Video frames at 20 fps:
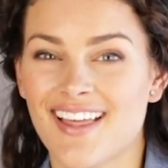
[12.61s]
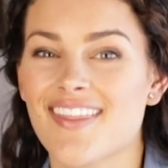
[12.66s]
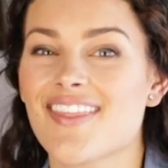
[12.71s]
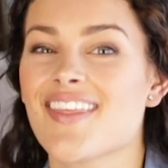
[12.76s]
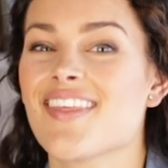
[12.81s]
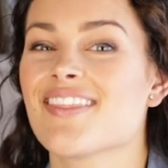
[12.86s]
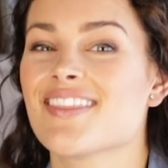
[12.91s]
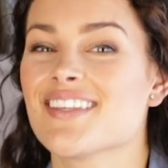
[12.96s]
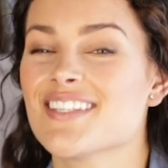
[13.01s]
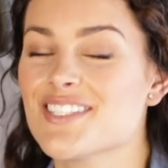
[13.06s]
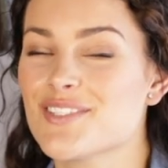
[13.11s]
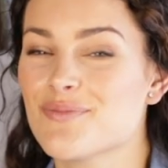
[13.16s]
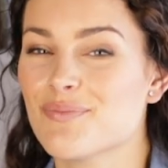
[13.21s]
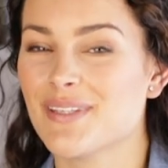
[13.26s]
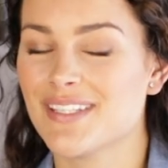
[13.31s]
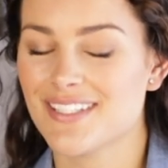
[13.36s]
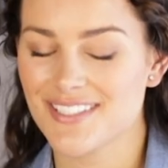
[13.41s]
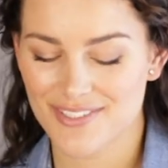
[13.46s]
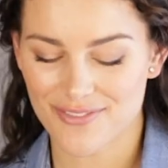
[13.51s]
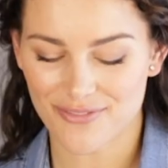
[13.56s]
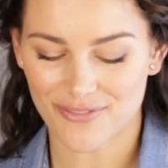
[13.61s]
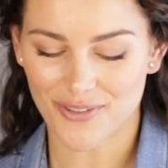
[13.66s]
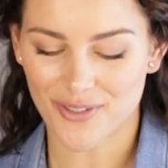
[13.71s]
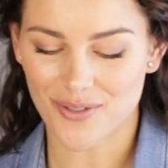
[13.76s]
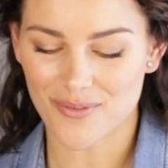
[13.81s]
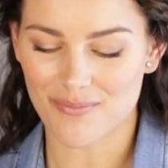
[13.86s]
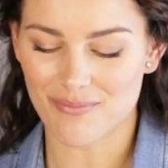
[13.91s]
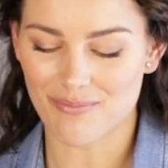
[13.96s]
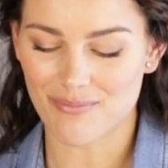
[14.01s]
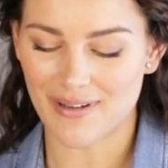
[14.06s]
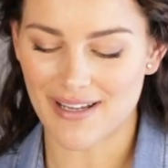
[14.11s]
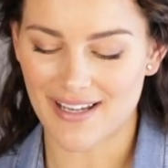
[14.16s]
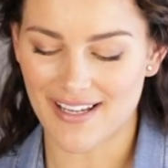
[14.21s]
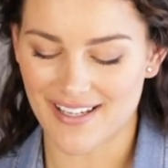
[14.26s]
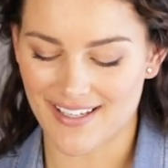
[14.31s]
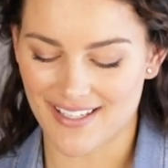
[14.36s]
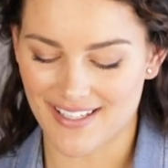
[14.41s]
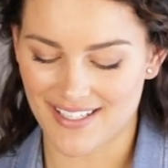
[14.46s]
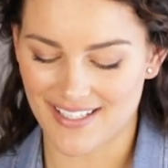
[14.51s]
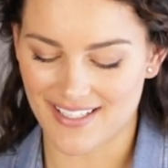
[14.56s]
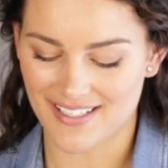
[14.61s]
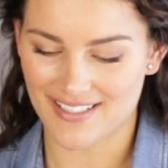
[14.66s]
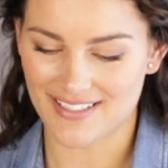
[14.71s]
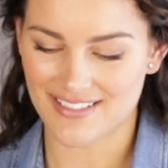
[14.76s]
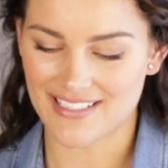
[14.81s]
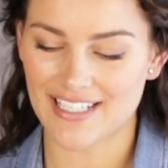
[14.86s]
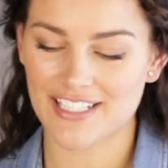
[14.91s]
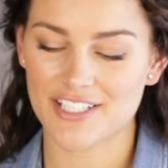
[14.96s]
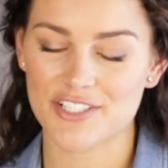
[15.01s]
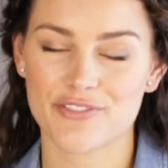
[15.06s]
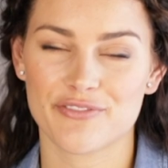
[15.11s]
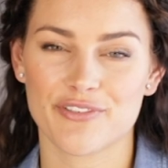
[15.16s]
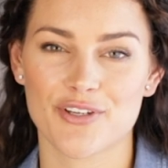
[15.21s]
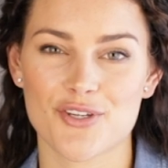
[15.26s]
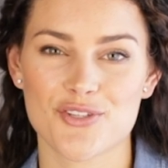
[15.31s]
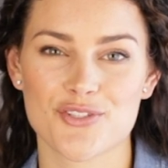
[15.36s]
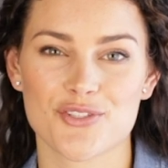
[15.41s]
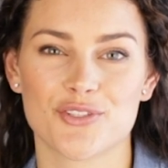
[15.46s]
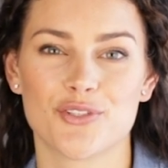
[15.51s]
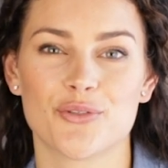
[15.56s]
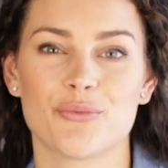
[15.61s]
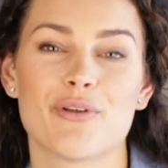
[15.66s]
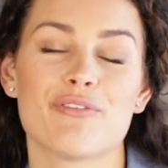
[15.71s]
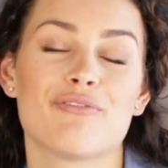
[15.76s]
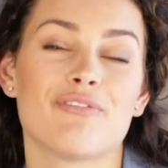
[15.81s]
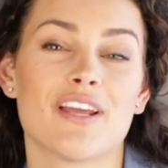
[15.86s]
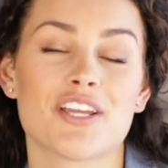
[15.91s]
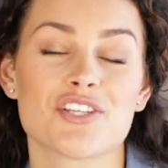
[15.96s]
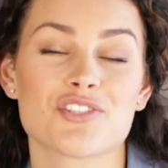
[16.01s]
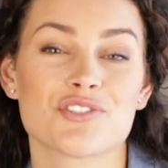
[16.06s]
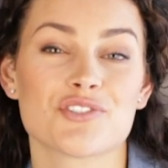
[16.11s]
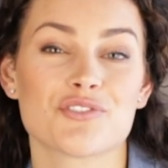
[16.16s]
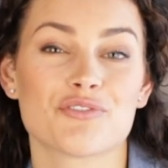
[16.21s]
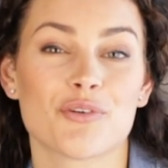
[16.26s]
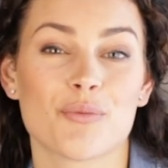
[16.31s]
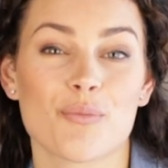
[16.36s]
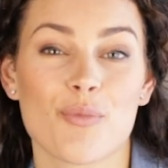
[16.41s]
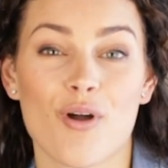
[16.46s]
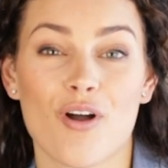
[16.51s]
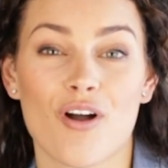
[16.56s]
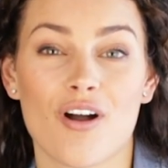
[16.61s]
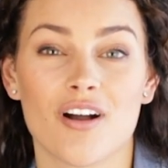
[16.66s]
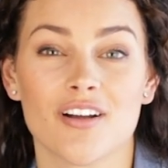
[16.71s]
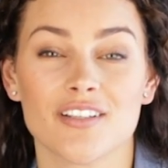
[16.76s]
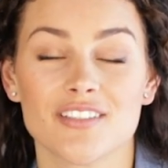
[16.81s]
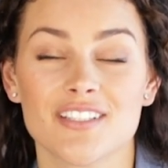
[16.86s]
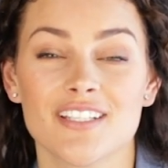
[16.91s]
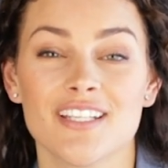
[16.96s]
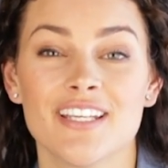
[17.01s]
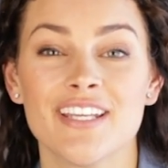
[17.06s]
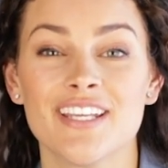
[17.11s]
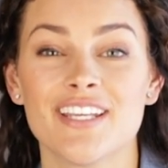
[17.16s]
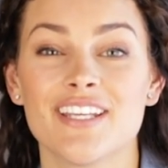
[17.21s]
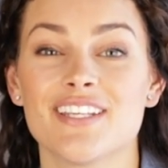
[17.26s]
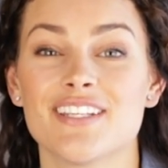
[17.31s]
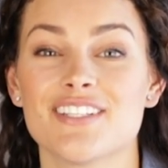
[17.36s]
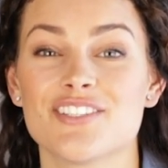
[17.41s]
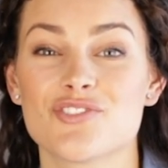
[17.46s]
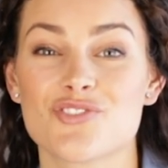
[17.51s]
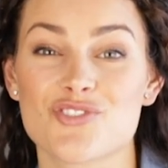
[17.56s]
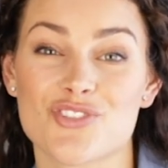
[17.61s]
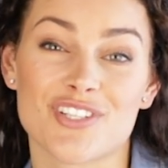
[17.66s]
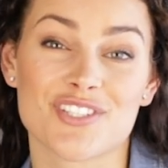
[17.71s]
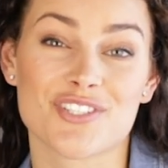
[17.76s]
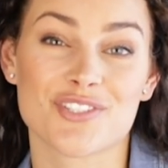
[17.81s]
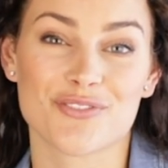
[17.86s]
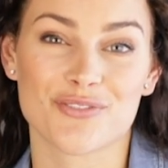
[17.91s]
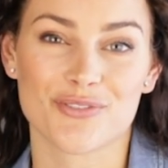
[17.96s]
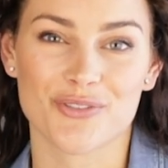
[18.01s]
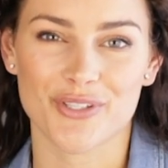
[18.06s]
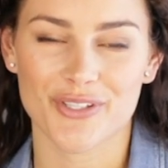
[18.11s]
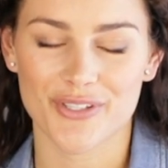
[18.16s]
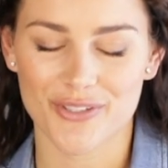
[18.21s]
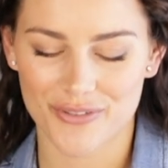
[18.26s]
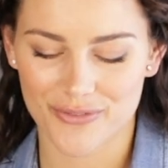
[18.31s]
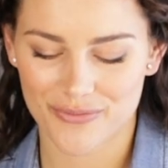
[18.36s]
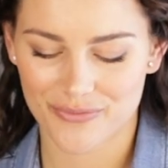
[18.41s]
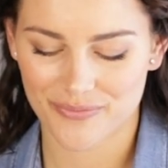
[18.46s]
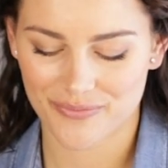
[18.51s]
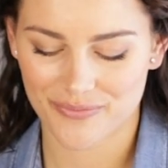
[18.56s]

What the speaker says: Then this piece from my daily devotional, Reflections from the Heart, is just for you.